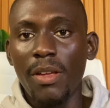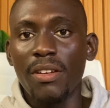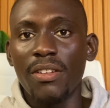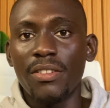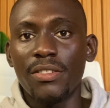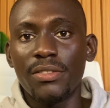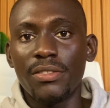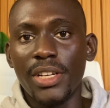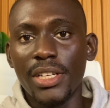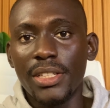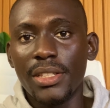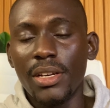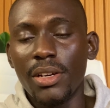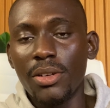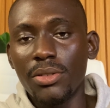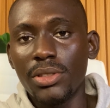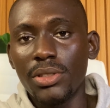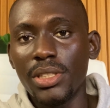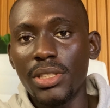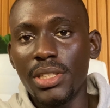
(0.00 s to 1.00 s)
Right now,
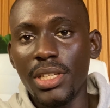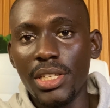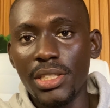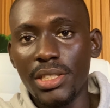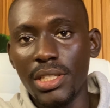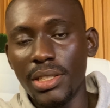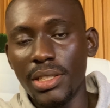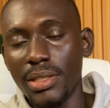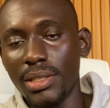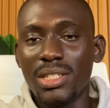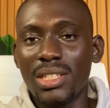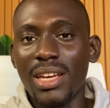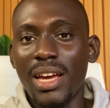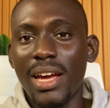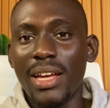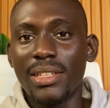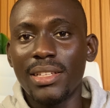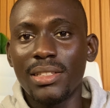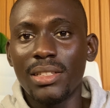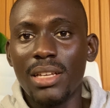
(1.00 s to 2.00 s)
this agent
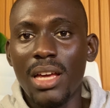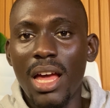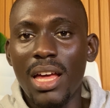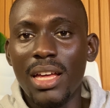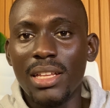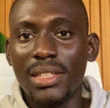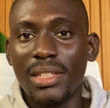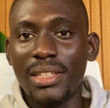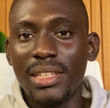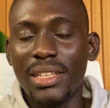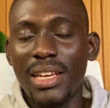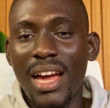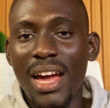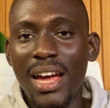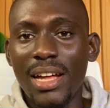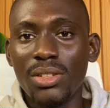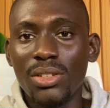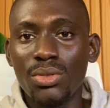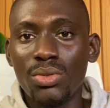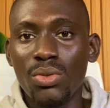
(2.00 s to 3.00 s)
can
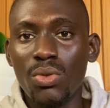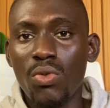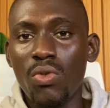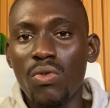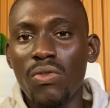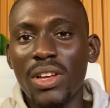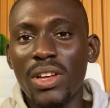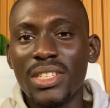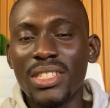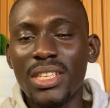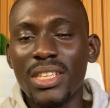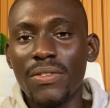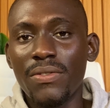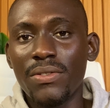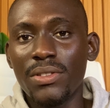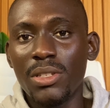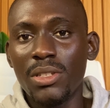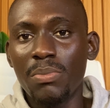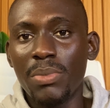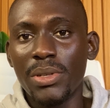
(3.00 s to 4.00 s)
handle over
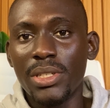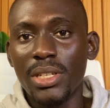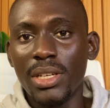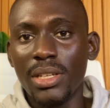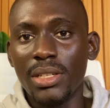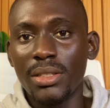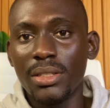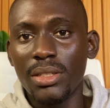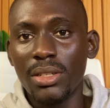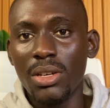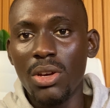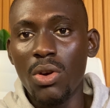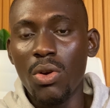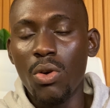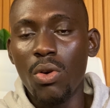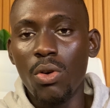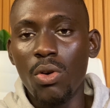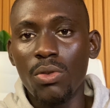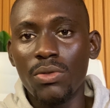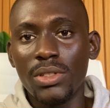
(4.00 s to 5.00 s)
70%
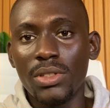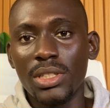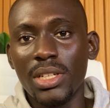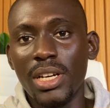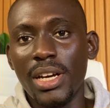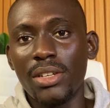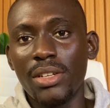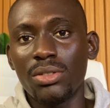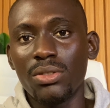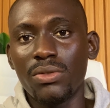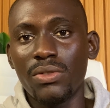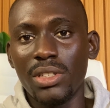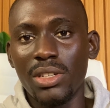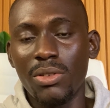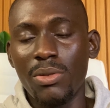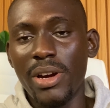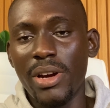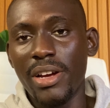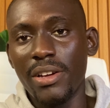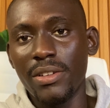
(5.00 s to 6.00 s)
of the kind of
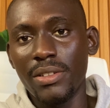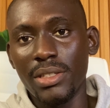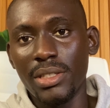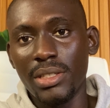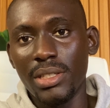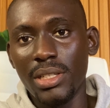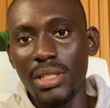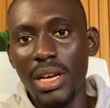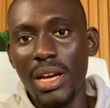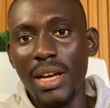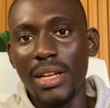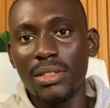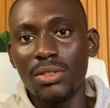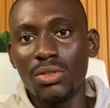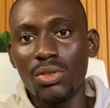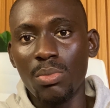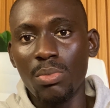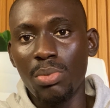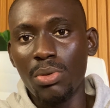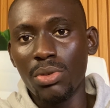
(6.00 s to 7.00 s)
inquiries and
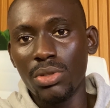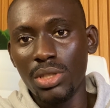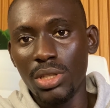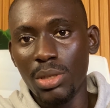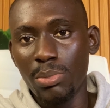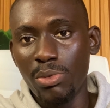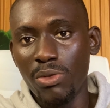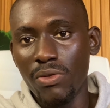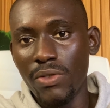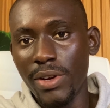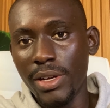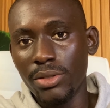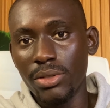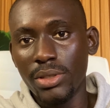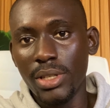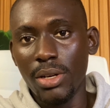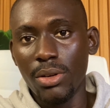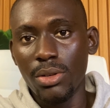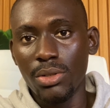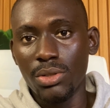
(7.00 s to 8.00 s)
support they provide to their
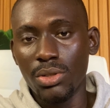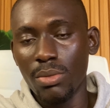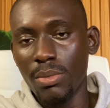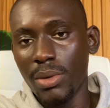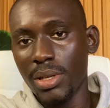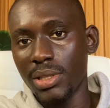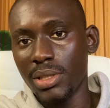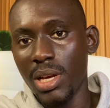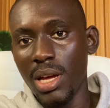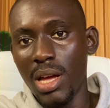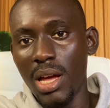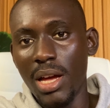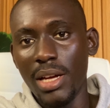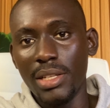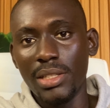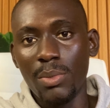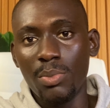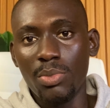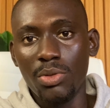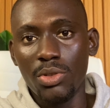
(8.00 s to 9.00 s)
customers and
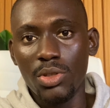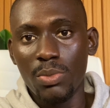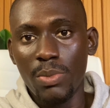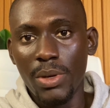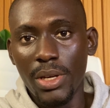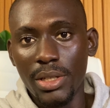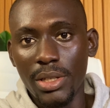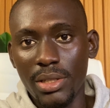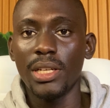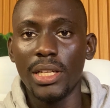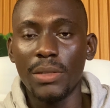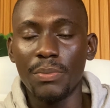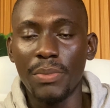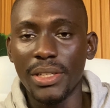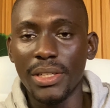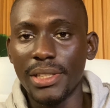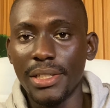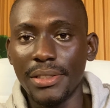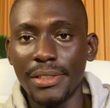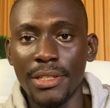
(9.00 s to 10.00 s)
their prospects. At
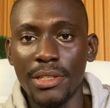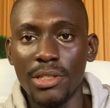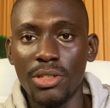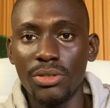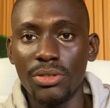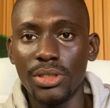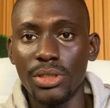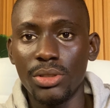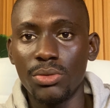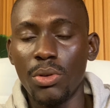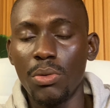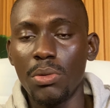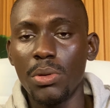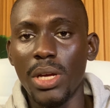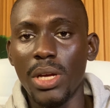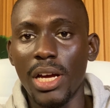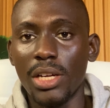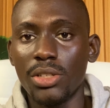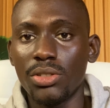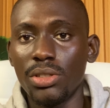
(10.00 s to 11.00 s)
Pacta Technologies, what we
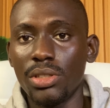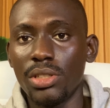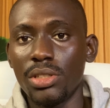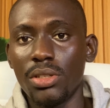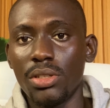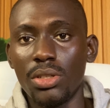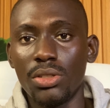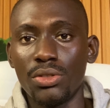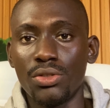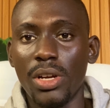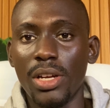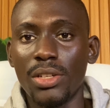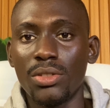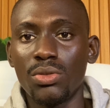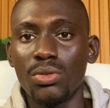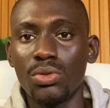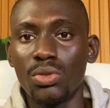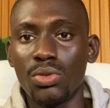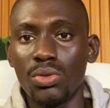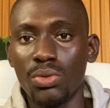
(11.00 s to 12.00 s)
actually try to
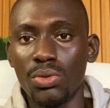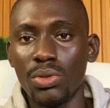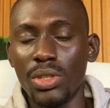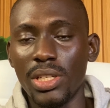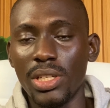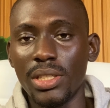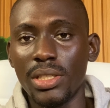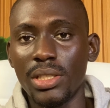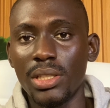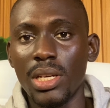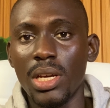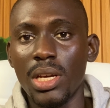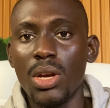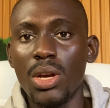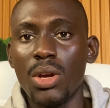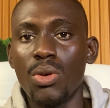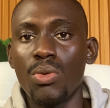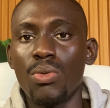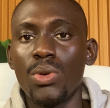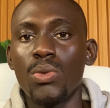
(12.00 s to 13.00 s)
do is
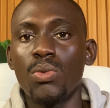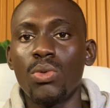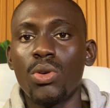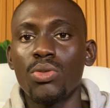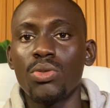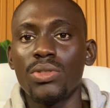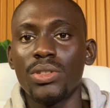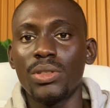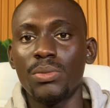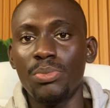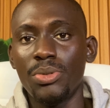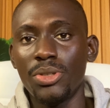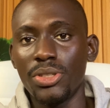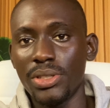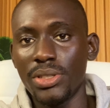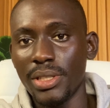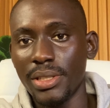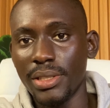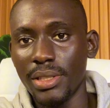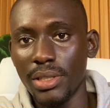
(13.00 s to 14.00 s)
we work with
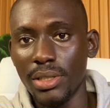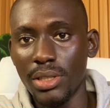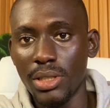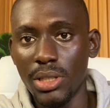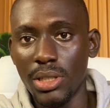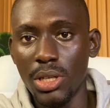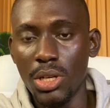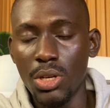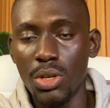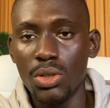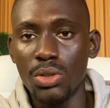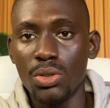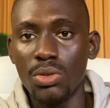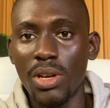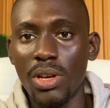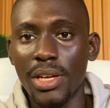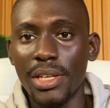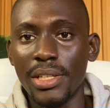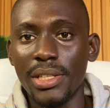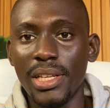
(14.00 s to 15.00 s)
businesses to
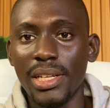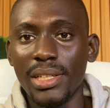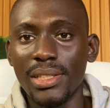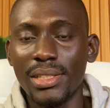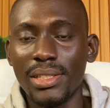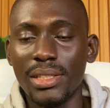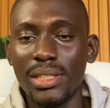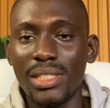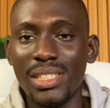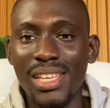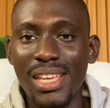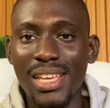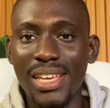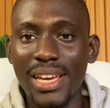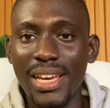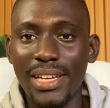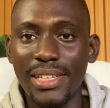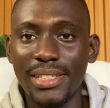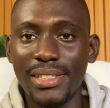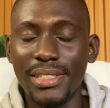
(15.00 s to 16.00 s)
architect
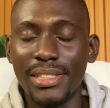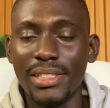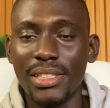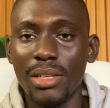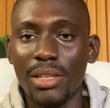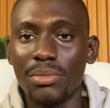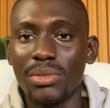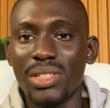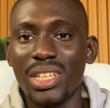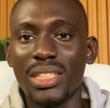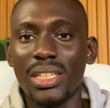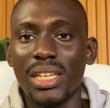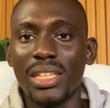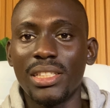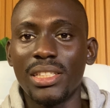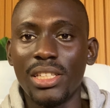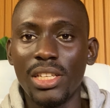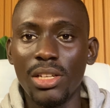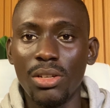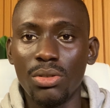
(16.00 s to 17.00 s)
AI systems that are
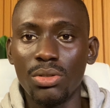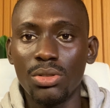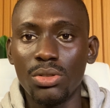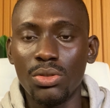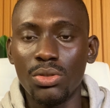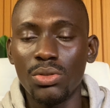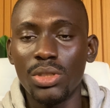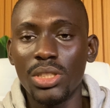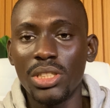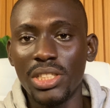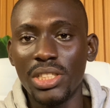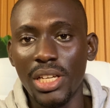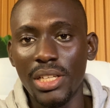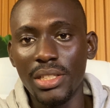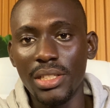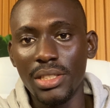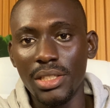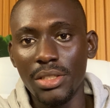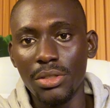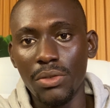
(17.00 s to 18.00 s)
tailored to the
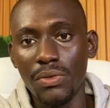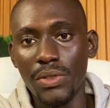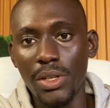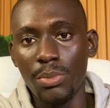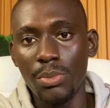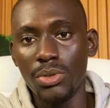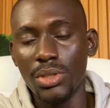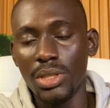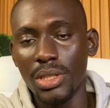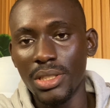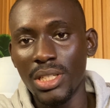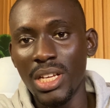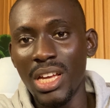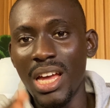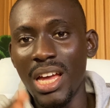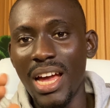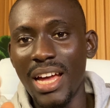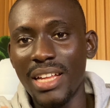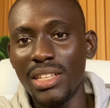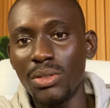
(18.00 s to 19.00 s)
challenges of their business
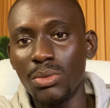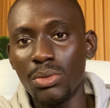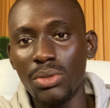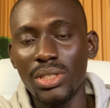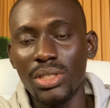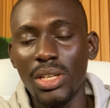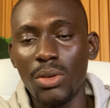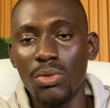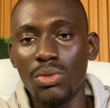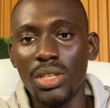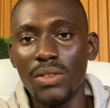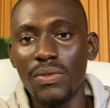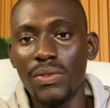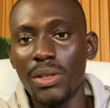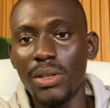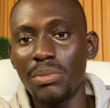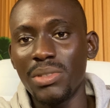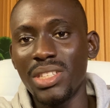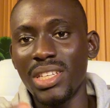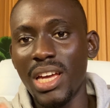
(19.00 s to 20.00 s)
and the ones that will give
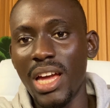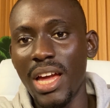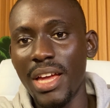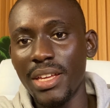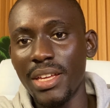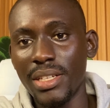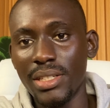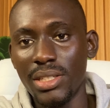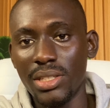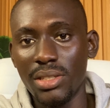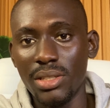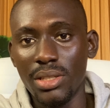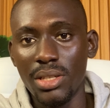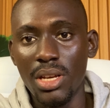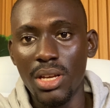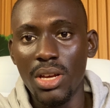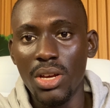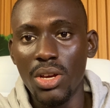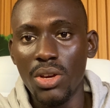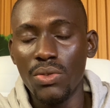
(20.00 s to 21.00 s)
them the highest
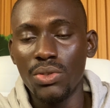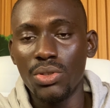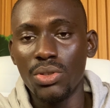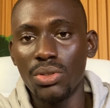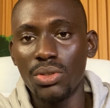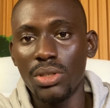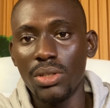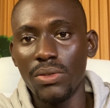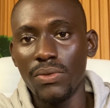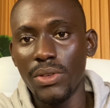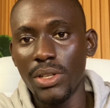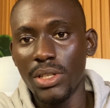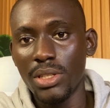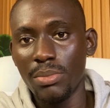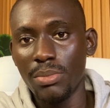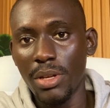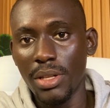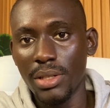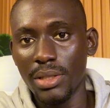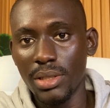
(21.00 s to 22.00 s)
return on
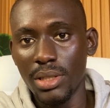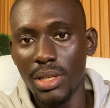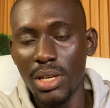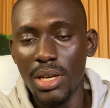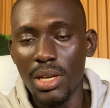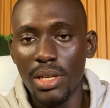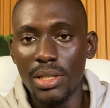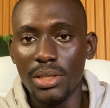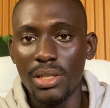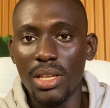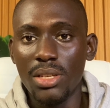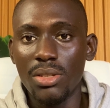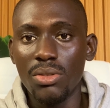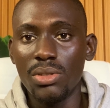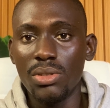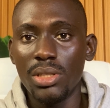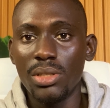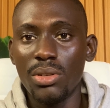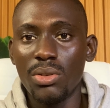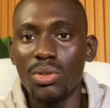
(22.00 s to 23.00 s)
investment. There's no
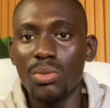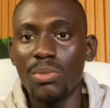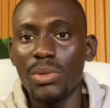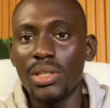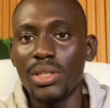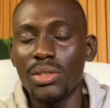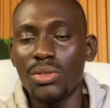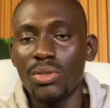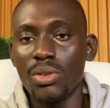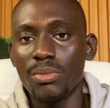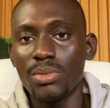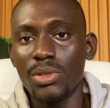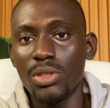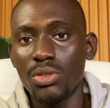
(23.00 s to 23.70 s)
need automating something